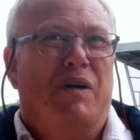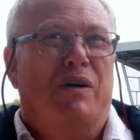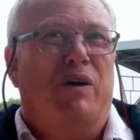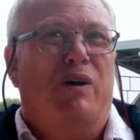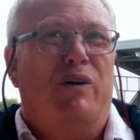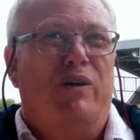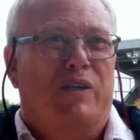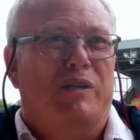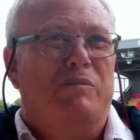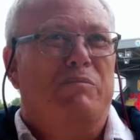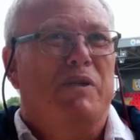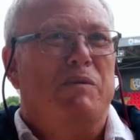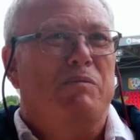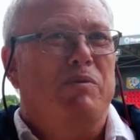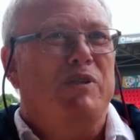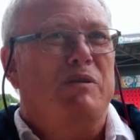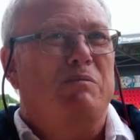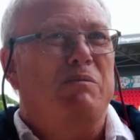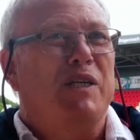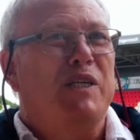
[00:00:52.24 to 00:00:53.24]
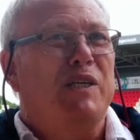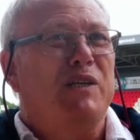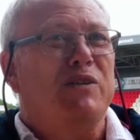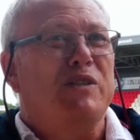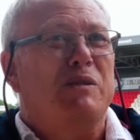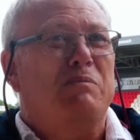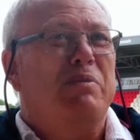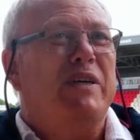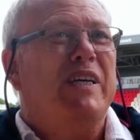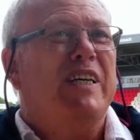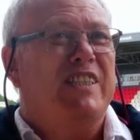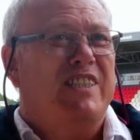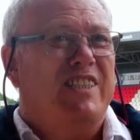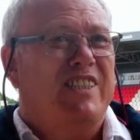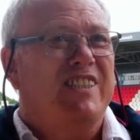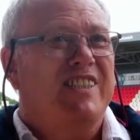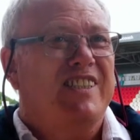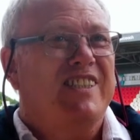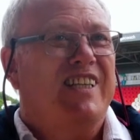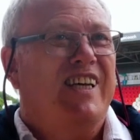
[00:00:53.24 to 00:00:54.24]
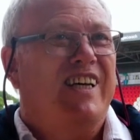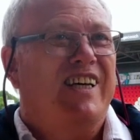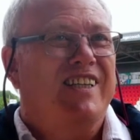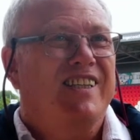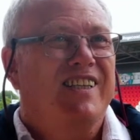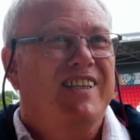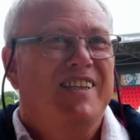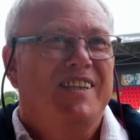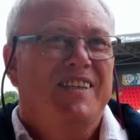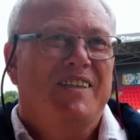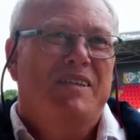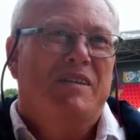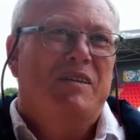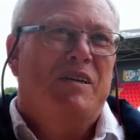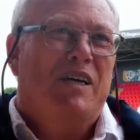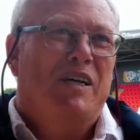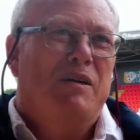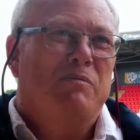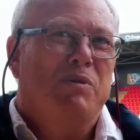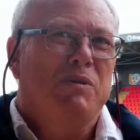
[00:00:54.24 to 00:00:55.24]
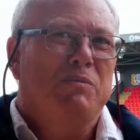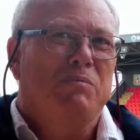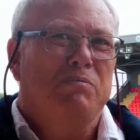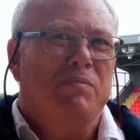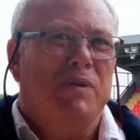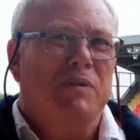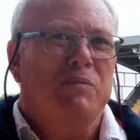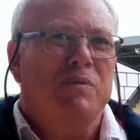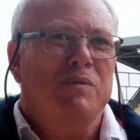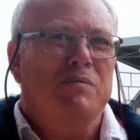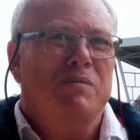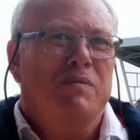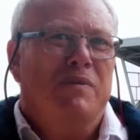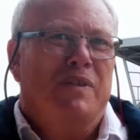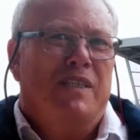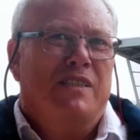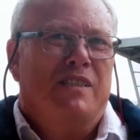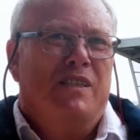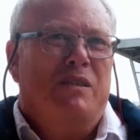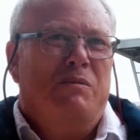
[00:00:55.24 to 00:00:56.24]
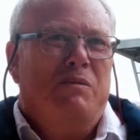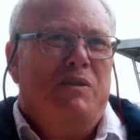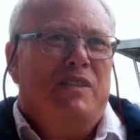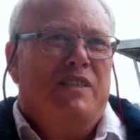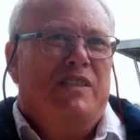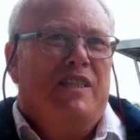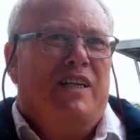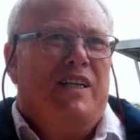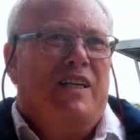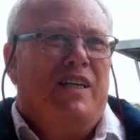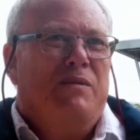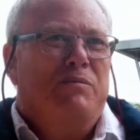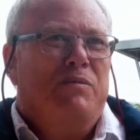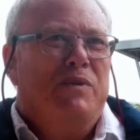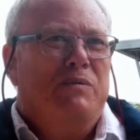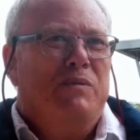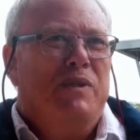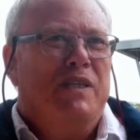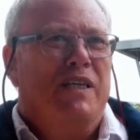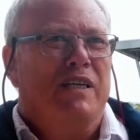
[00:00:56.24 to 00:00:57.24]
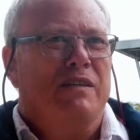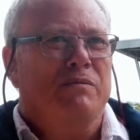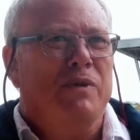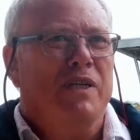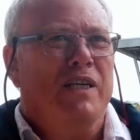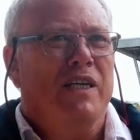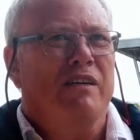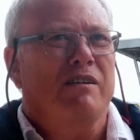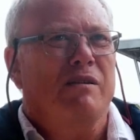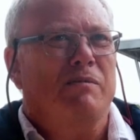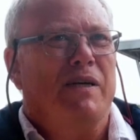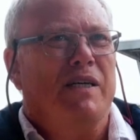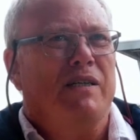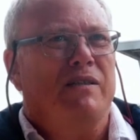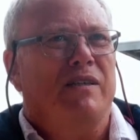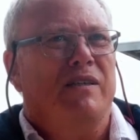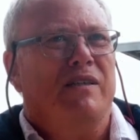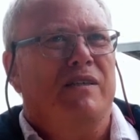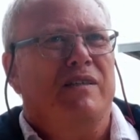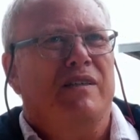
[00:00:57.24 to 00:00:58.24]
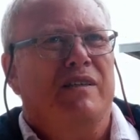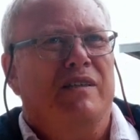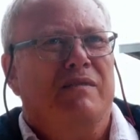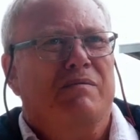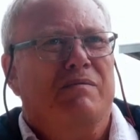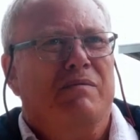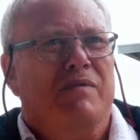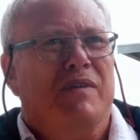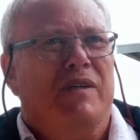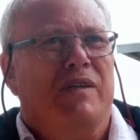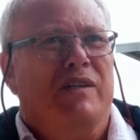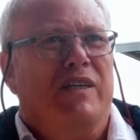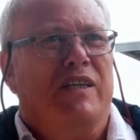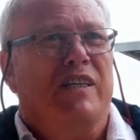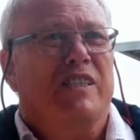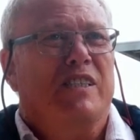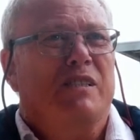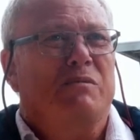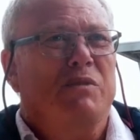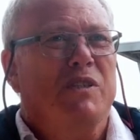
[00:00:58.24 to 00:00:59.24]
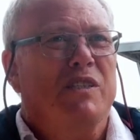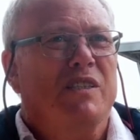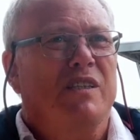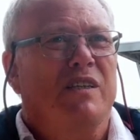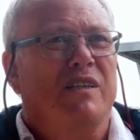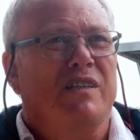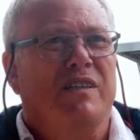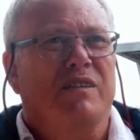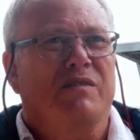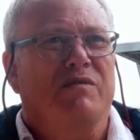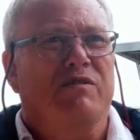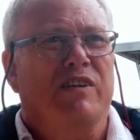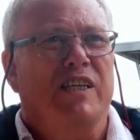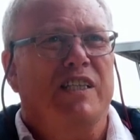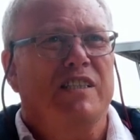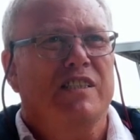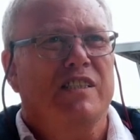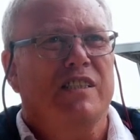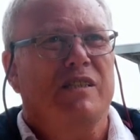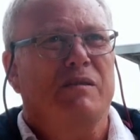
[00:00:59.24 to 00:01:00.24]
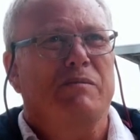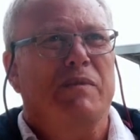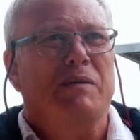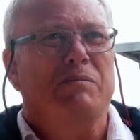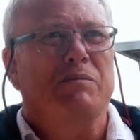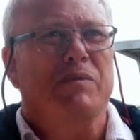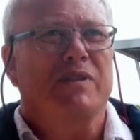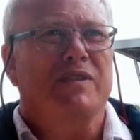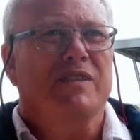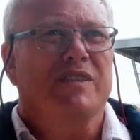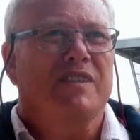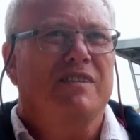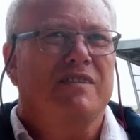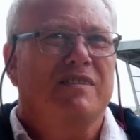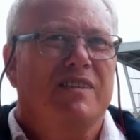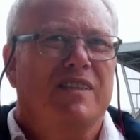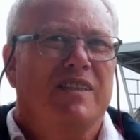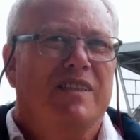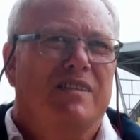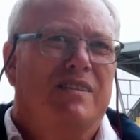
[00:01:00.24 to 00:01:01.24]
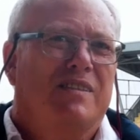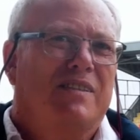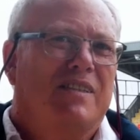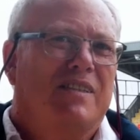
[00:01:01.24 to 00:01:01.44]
arguably put the money on the pitch instead. But as a community club, we care about our customers, not our friends and our members, and